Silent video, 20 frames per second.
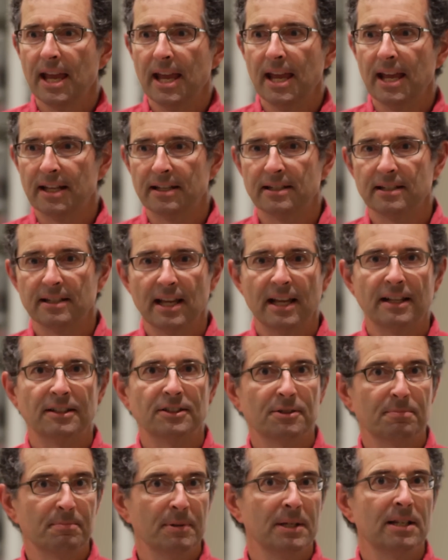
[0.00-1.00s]
and,
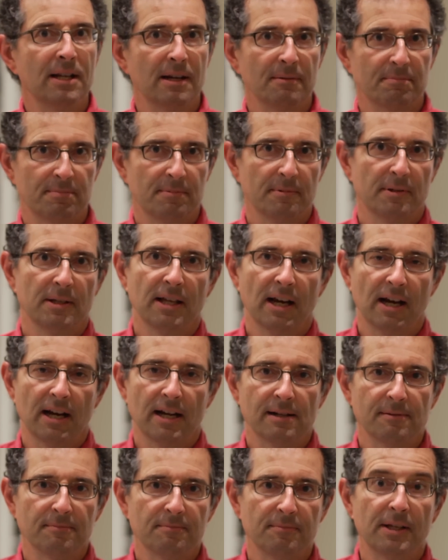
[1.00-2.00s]
and speed up
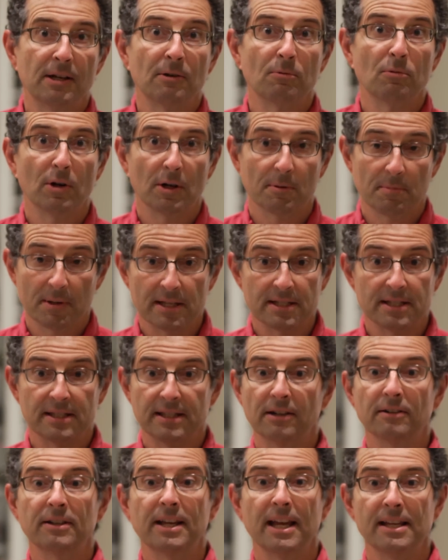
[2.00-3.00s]
uh, their work because in
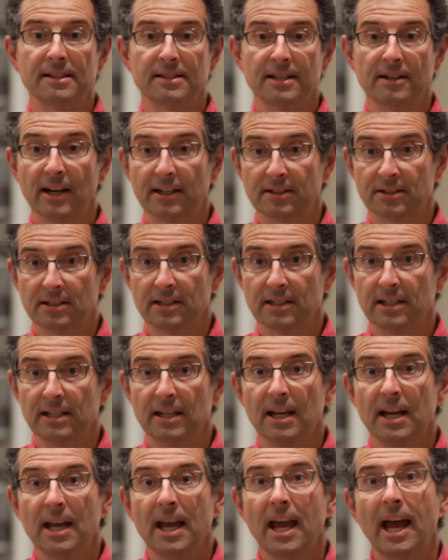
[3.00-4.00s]
their case, they actually
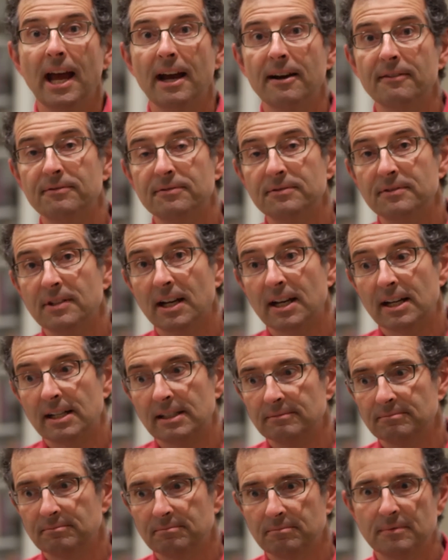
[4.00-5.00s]
have
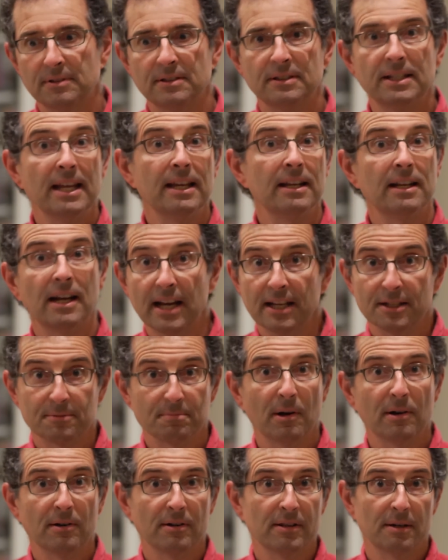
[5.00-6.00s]
uh, data as
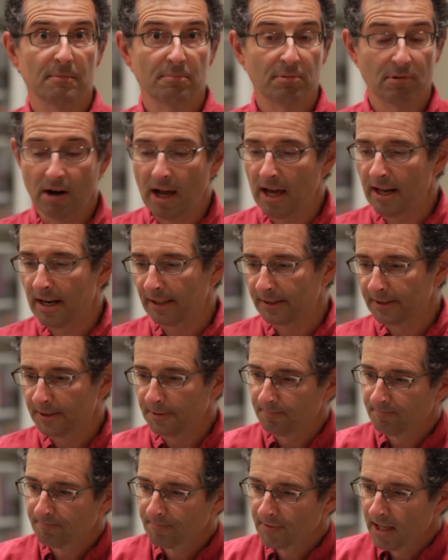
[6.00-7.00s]
part of their product.
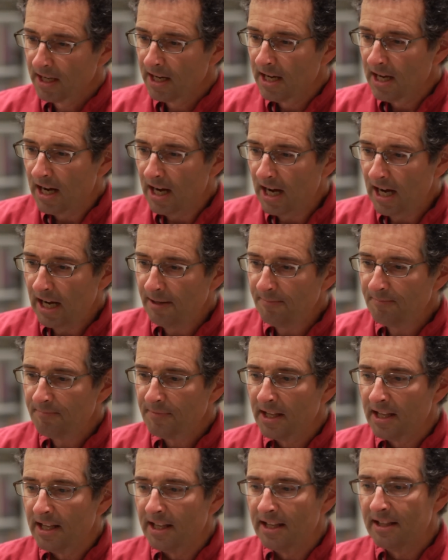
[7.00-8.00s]
Uh,
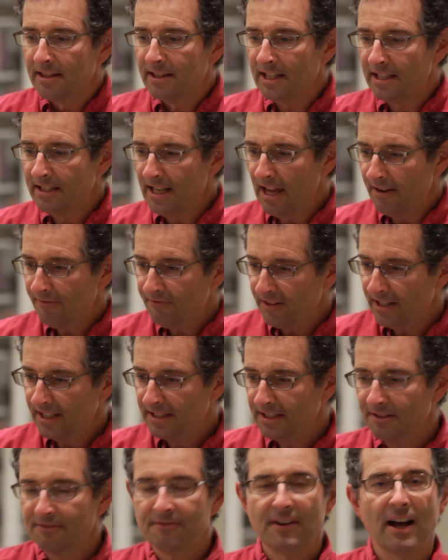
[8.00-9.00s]
the
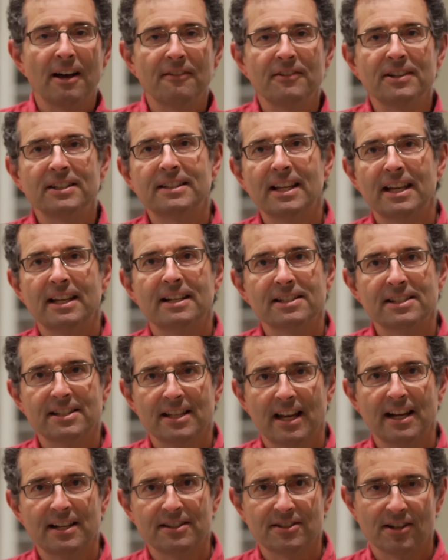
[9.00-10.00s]
Netflix Evolving Data
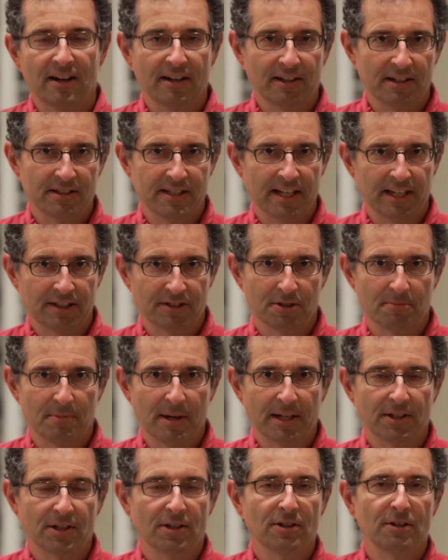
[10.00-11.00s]
Science Architecture
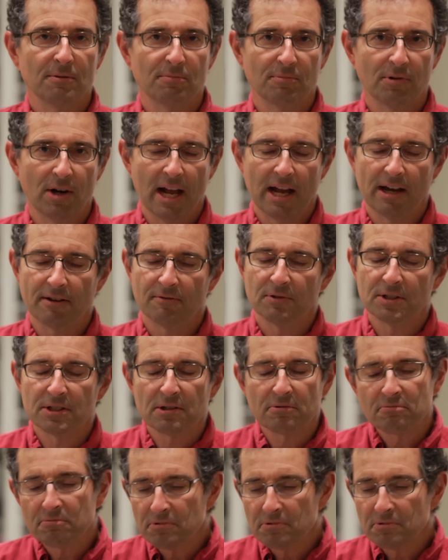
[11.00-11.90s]
by Kurt Brown was a